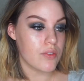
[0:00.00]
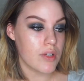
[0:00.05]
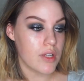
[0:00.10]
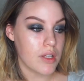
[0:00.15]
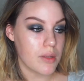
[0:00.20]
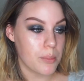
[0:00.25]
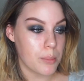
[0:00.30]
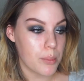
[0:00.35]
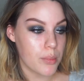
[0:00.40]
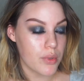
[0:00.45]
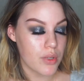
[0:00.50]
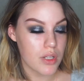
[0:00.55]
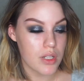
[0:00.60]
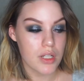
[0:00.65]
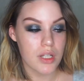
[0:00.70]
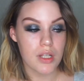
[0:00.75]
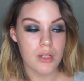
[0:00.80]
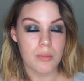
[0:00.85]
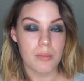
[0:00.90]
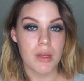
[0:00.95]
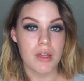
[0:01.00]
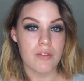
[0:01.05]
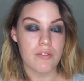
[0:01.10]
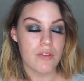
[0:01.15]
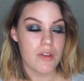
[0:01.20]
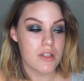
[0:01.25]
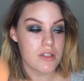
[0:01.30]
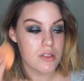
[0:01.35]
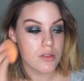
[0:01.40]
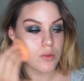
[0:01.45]
freaking blending my
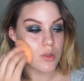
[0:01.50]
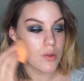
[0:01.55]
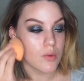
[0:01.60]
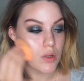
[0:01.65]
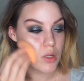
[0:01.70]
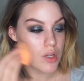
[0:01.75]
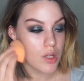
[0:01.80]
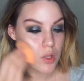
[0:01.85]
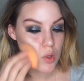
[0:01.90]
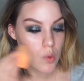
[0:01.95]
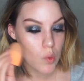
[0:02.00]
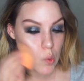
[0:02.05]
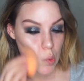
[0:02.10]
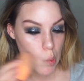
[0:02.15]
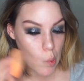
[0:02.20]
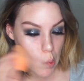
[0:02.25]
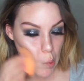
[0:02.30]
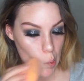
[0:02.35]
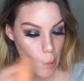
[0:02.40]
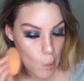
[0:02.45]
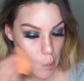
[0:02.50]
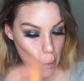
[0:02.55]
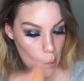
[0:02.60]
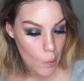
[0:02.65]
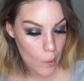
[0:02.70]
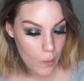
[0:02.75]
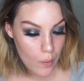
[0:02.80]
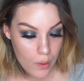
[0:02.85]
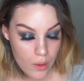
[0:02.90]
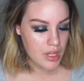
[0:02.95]
face away right now.
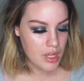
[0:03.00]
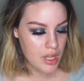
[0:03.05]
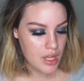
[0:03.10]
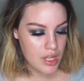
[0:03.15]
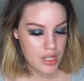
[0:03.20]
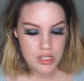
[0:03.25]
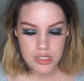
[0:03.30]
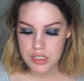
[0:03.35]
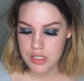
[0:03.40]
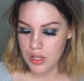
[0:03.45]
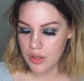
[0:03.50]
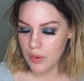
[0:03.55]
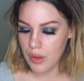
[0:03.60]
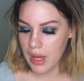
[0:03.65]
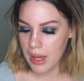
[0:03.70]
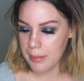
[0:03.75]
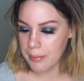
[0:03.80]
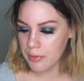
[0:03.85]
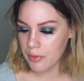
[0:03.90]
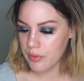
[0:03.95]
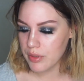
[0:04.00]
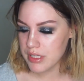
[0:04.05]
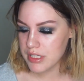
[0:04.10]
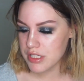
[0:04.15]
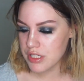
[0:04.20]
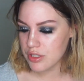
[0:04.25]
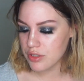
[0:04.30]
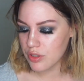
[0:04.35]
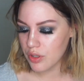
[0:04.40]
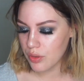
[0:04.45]
So I'm going
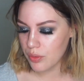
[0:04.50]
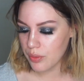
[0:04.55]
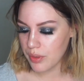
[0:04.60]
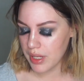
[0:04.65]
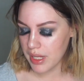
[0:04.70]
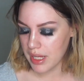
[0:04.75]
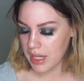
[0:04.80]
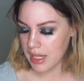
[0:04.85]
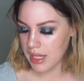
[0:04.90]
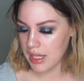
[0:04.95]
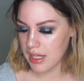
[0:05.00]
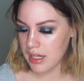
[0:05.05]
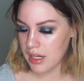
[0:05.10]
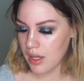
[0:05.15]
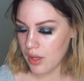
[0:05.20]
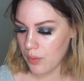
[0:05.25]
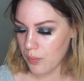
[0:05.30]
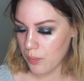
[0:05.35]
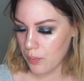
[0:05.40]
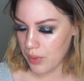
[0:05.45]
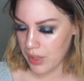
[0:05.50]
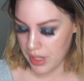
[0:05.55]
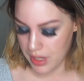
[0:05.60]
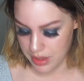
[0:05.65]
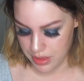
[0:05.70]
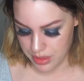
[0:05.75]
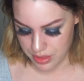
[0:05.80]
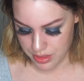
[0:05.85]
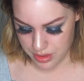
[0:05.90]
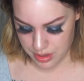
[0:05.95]
to go in with